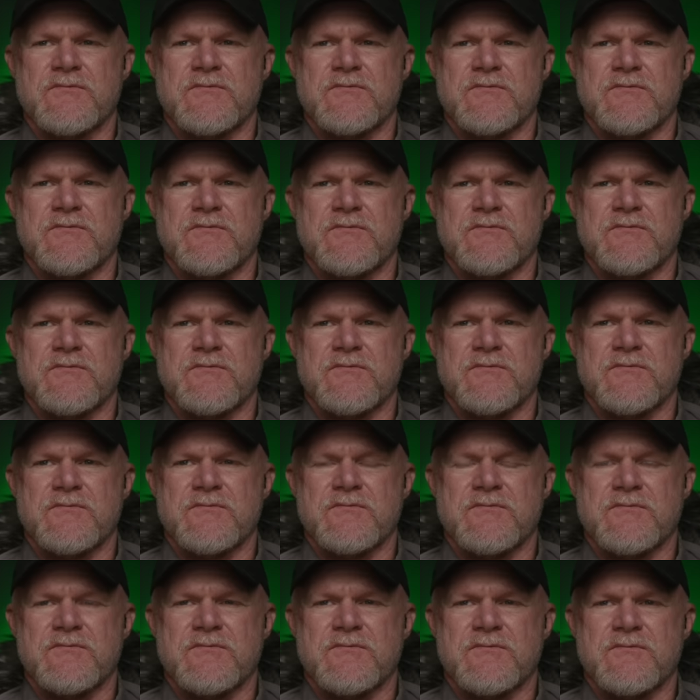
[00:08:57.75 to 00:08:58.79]

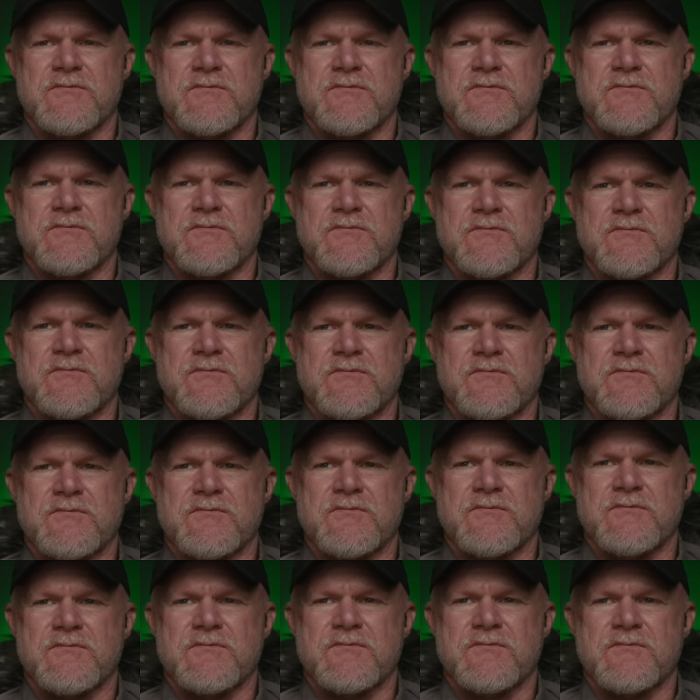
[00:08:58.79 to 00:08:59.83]

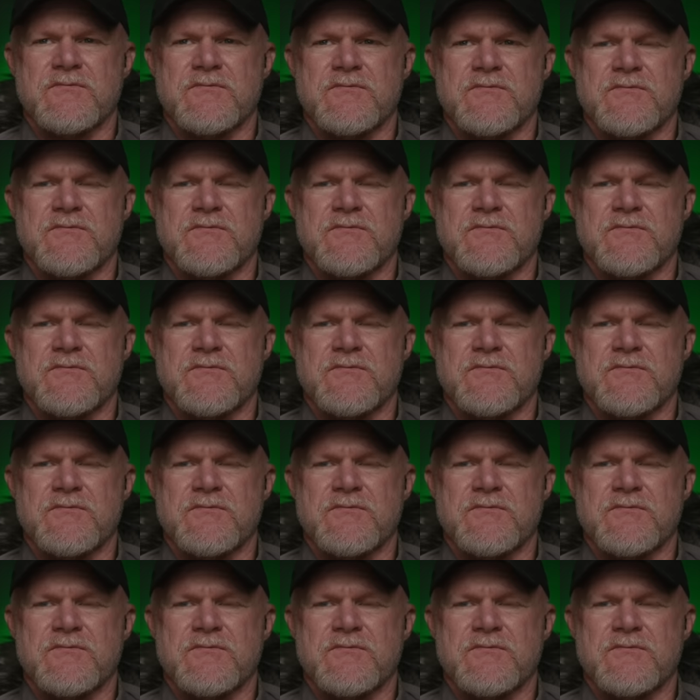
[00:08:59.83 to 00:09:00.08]
[no speech]